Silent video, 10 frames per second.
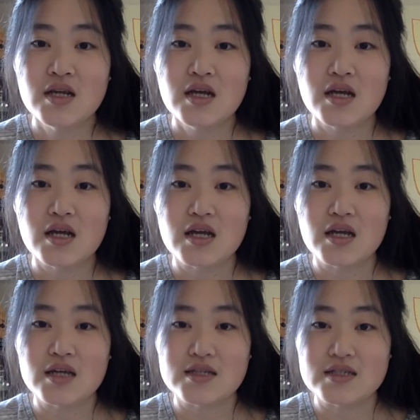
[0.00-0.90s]

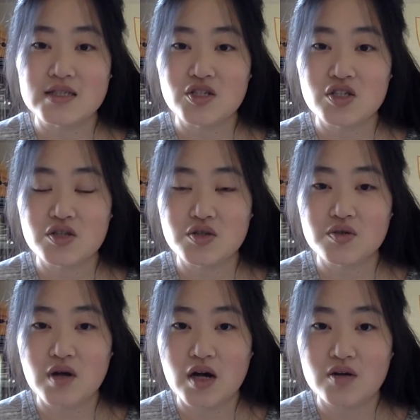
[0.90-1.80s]
It teaches you
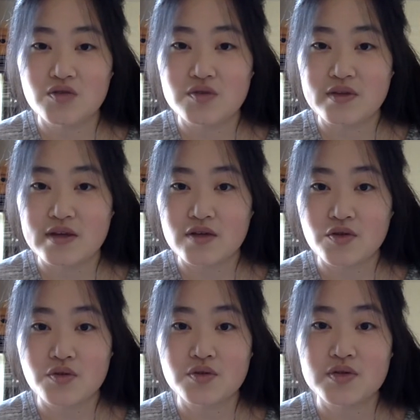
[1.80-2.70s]
how to think
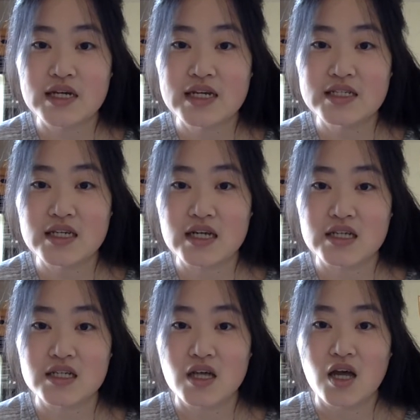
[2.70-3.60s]
through it
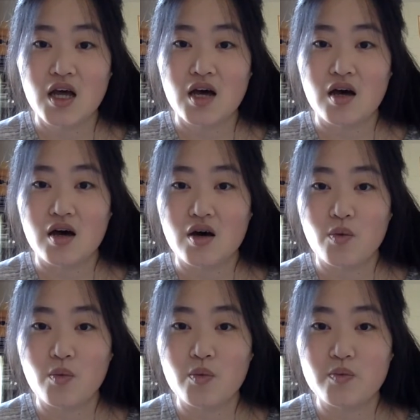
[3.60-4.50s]
and uh,
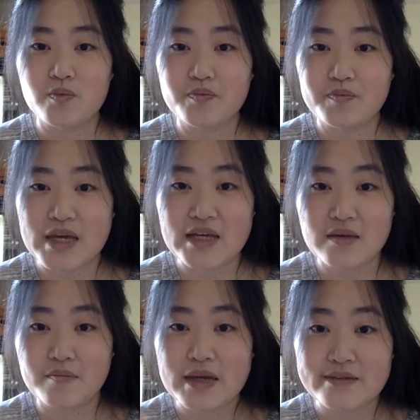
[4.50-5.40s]
make
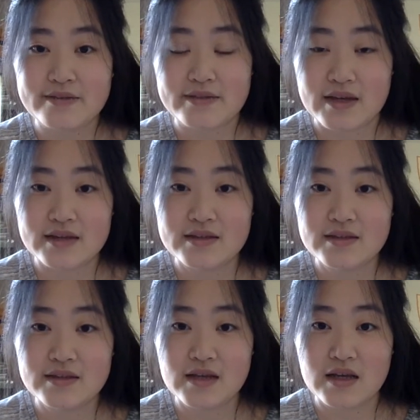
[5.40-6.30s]
it make
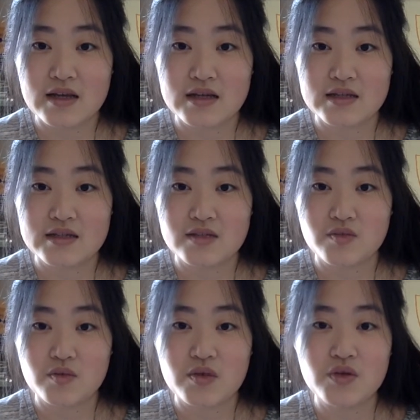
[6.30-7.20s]
sense. And
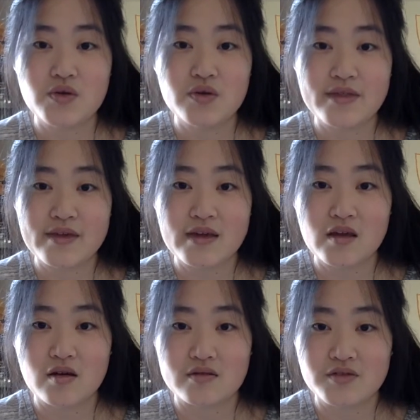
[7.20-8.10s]
when you are thinking
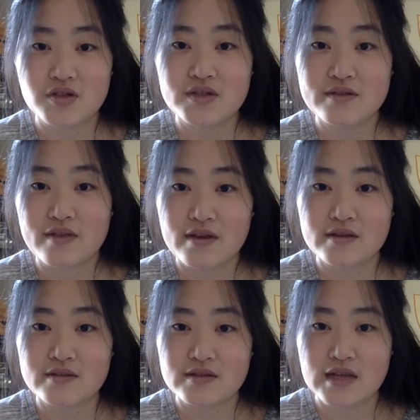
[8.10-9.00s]
of certain
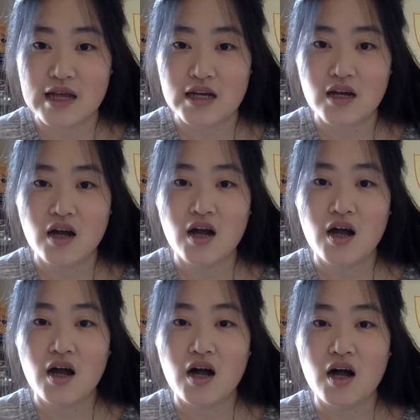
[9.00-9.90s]
things, like
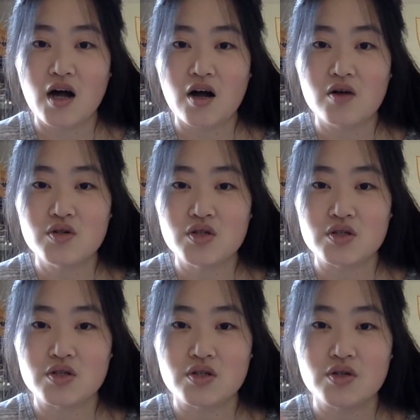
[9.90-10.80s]
how
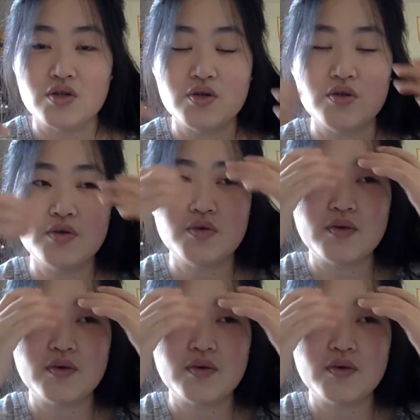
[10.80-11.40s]
should you